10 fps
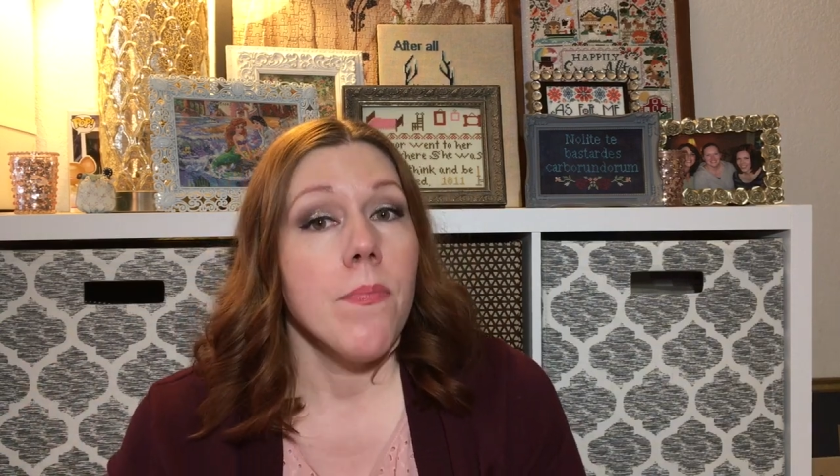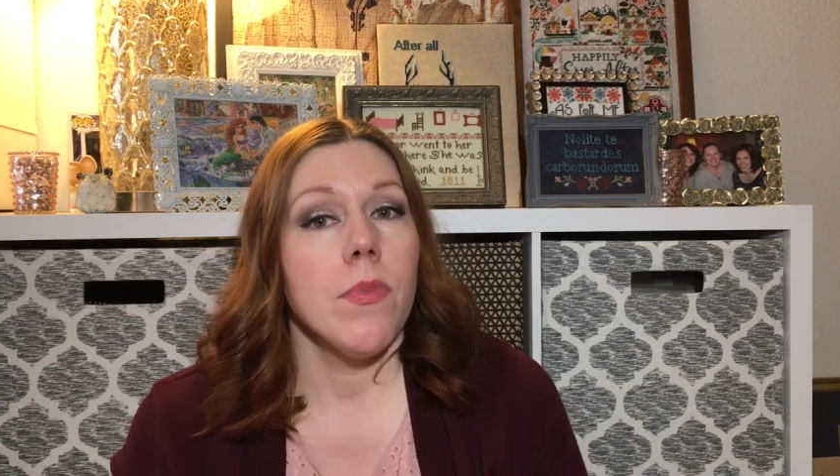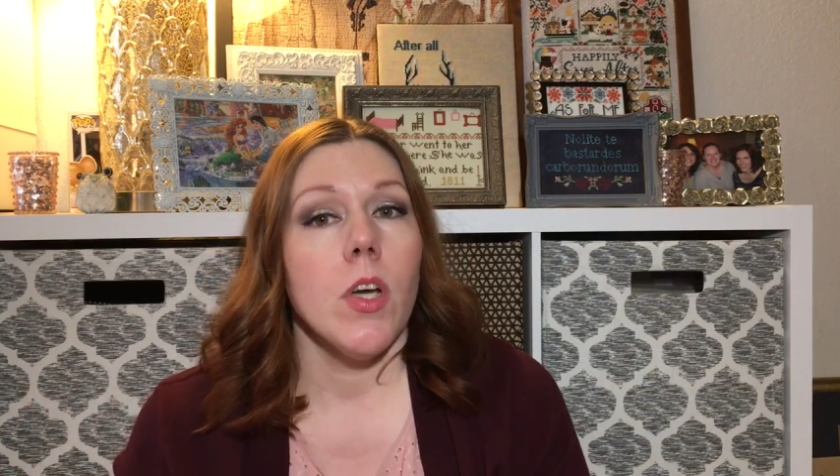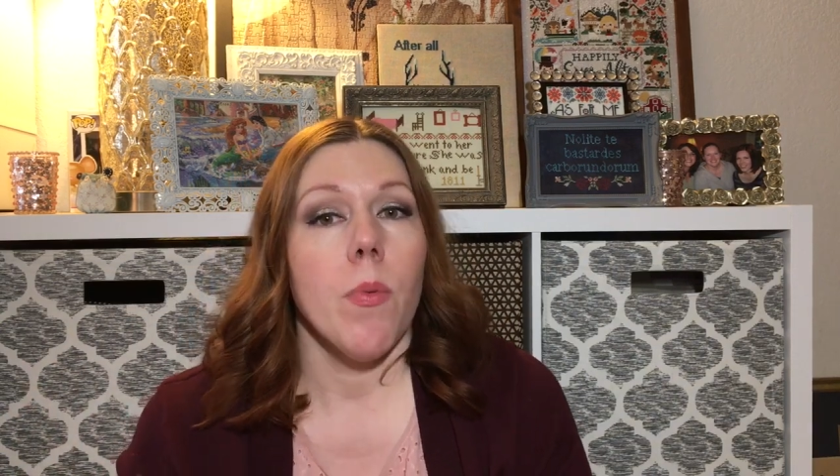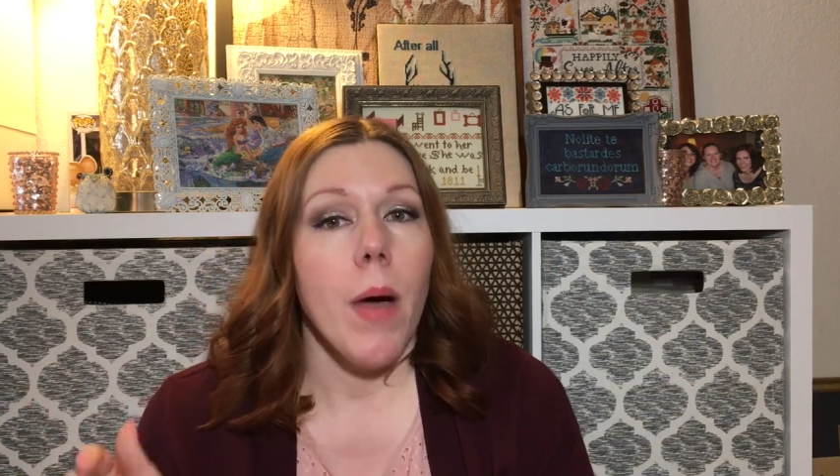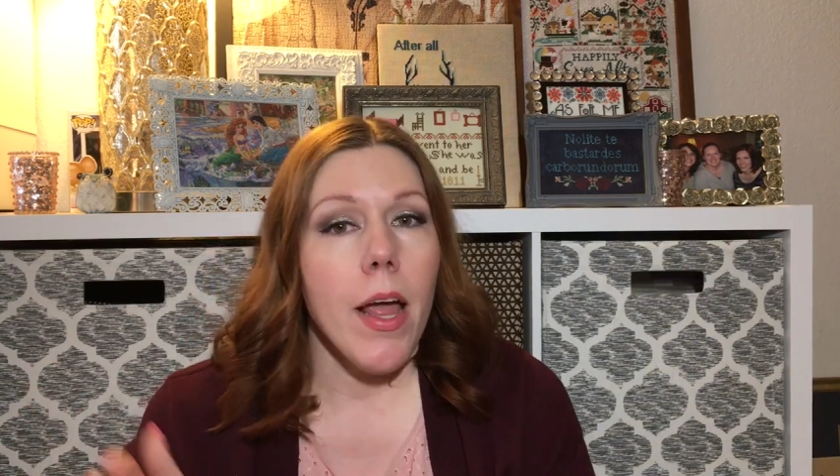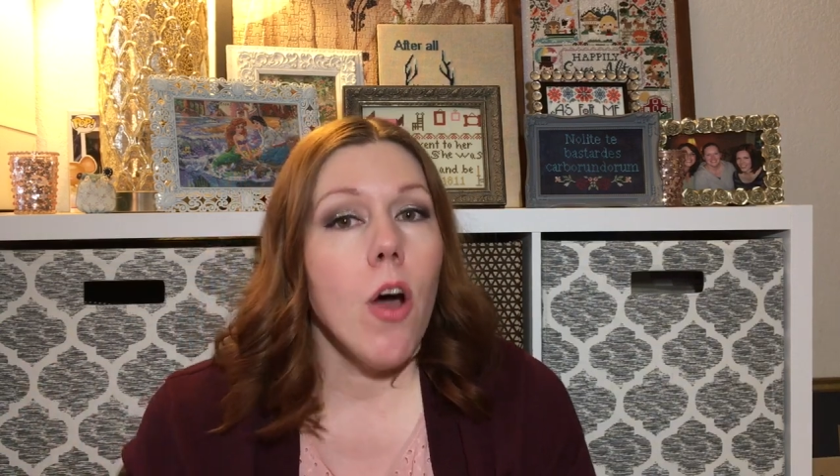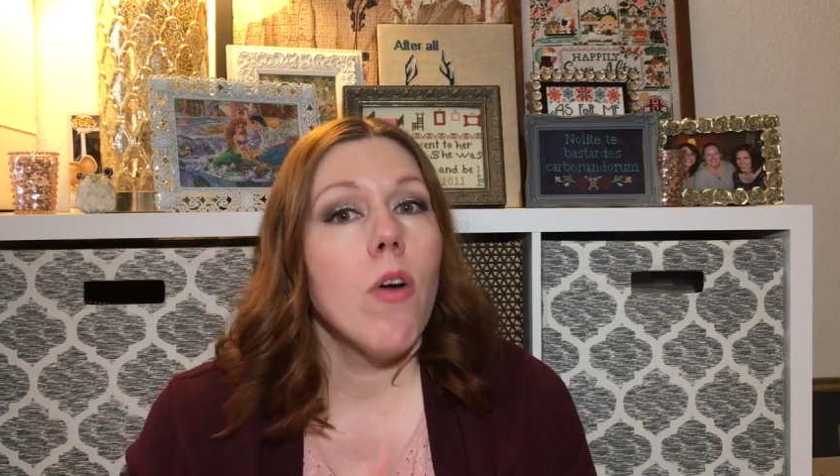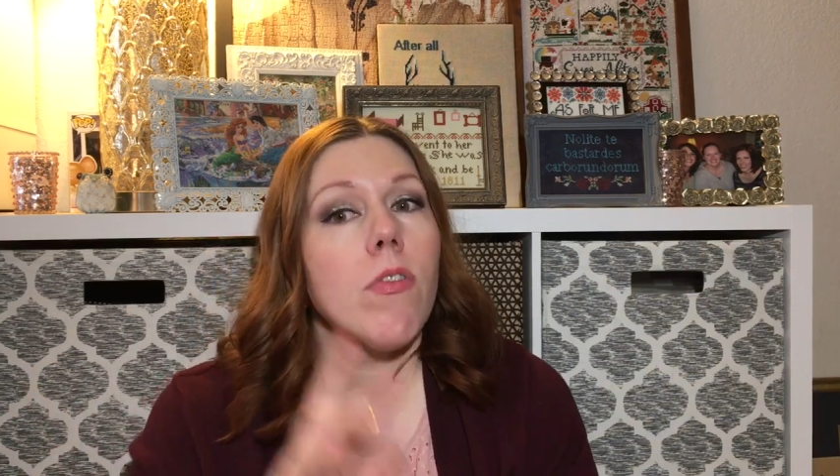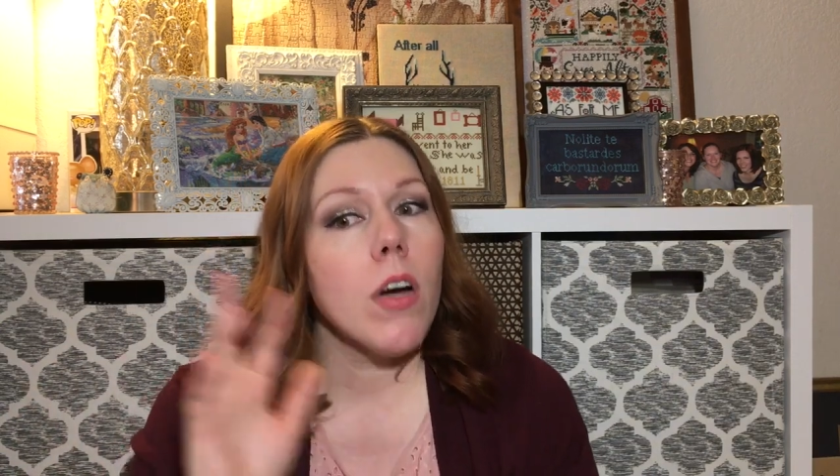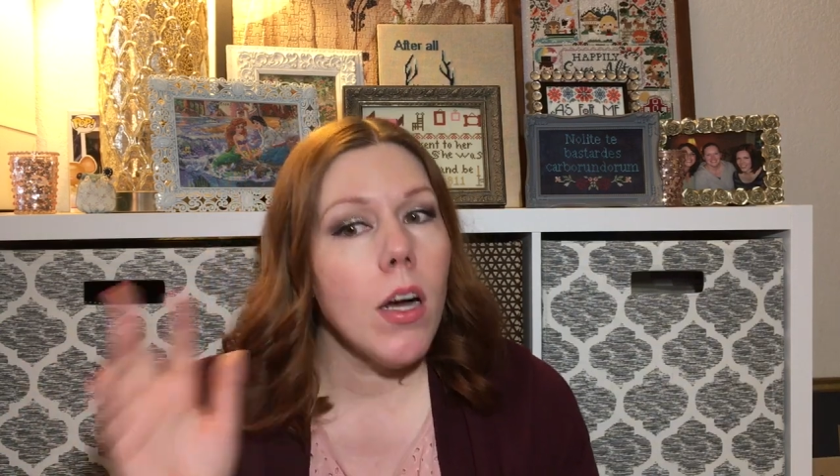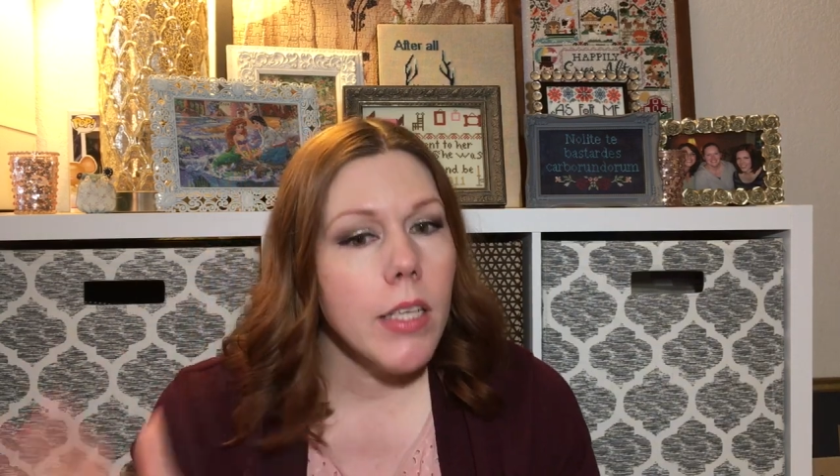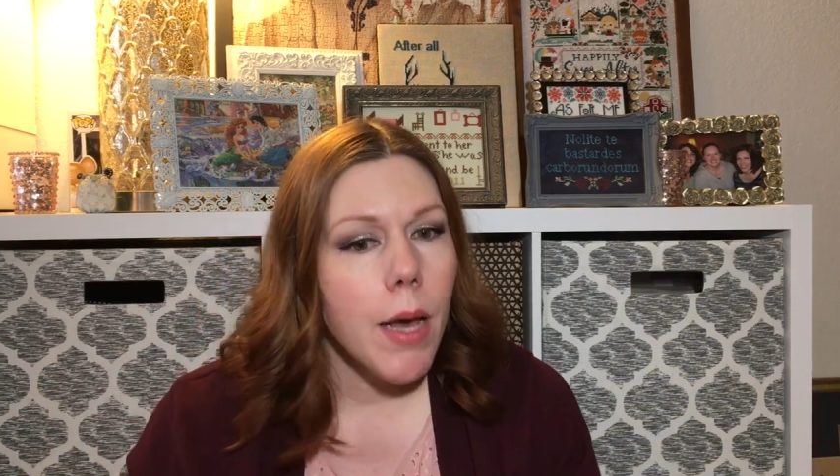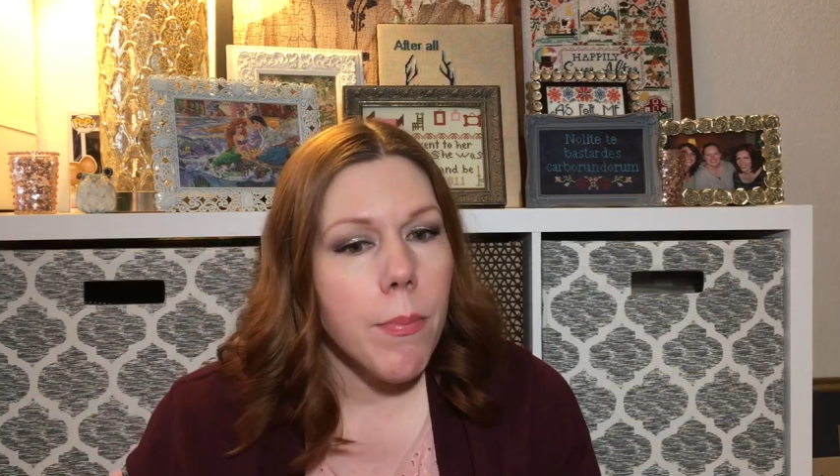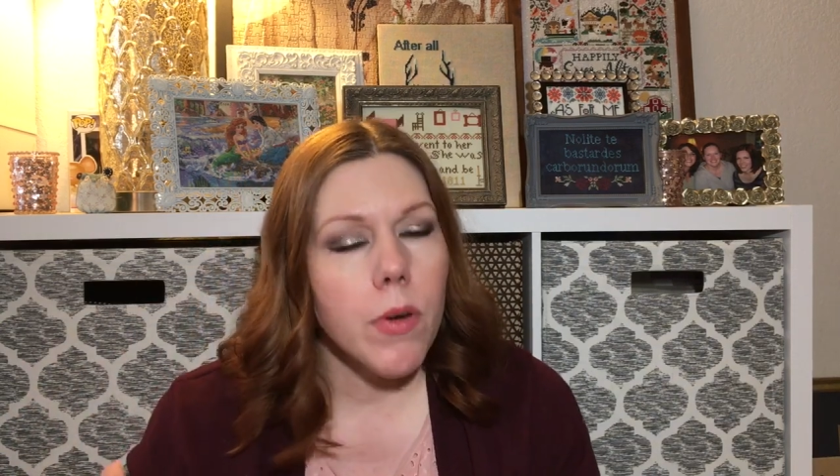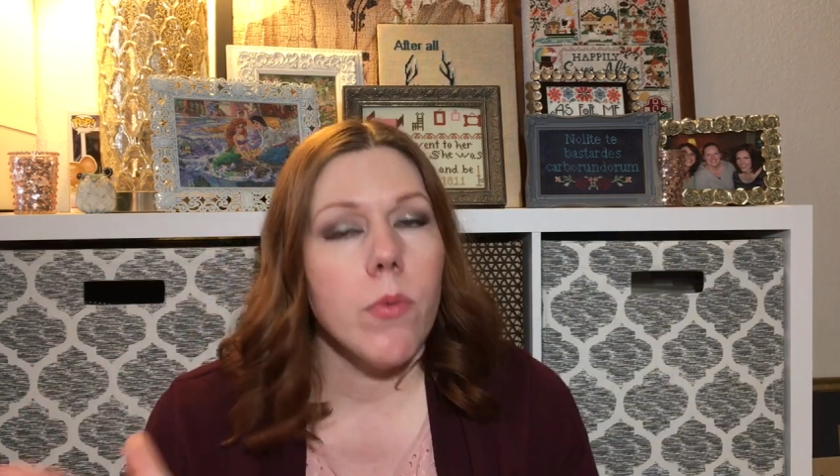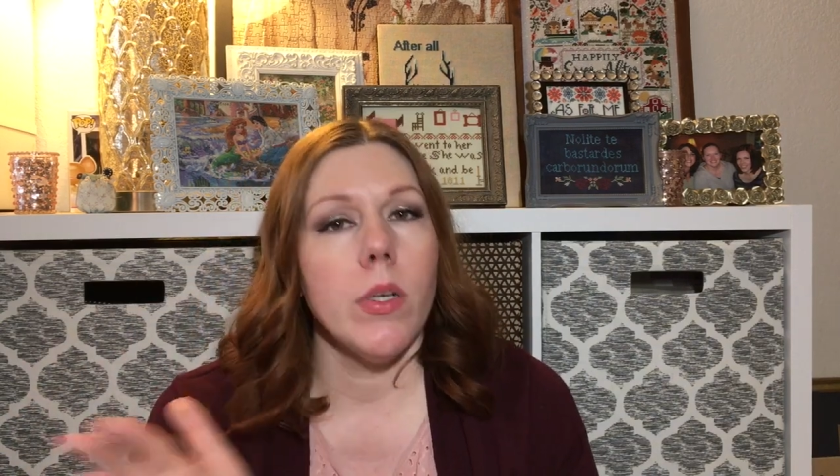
So my overall number